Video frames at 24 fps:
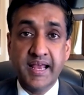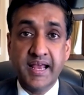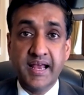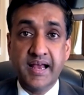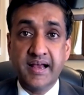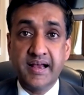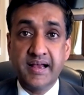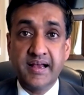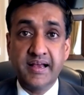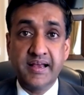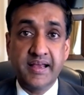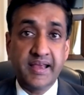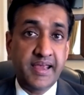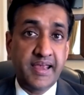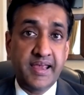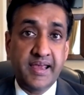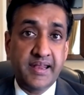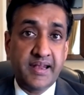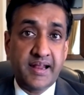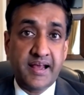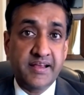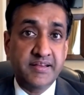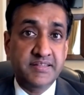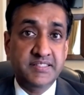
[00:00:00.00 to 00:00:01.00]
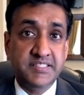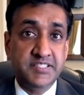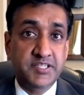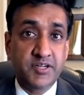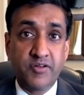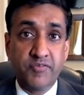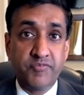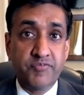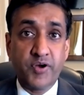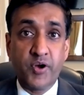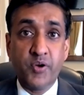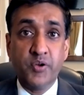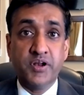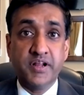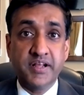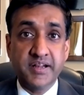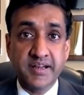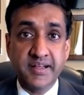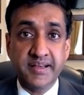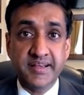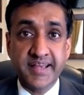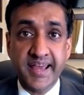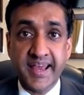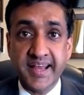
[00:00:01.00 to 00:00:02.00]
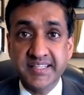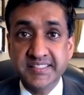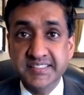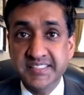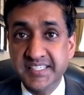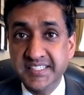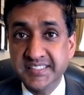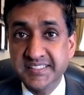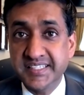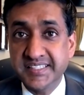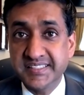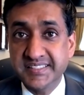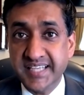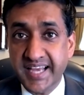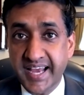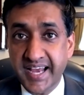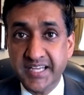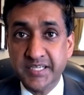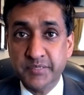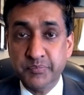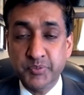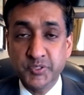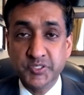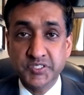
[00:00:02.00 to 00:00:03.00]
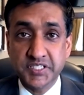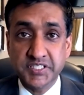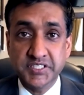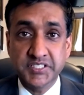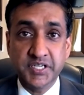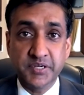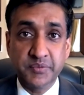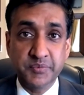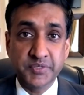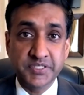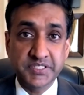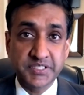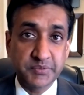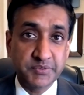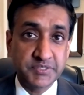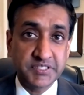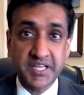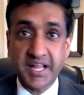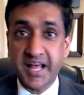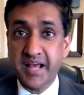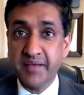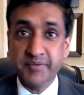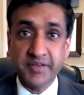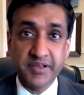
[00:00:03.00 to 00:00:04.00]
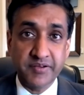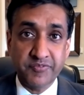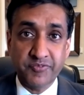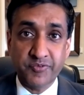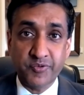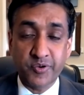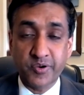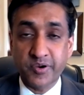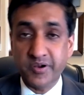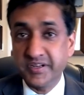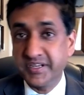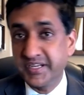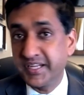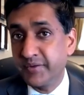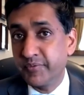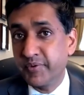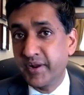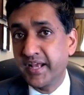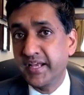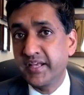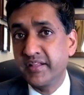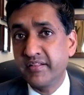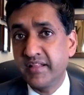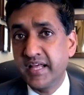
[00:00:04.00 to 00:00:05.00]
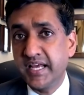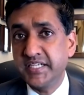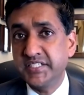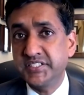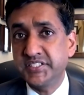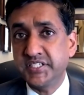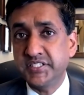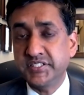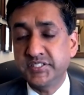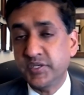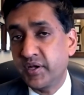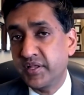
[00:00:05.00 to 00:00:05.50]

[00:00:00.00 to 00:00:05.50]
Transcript: And I still voted against his exact position, which he was lobbying for on deregulation.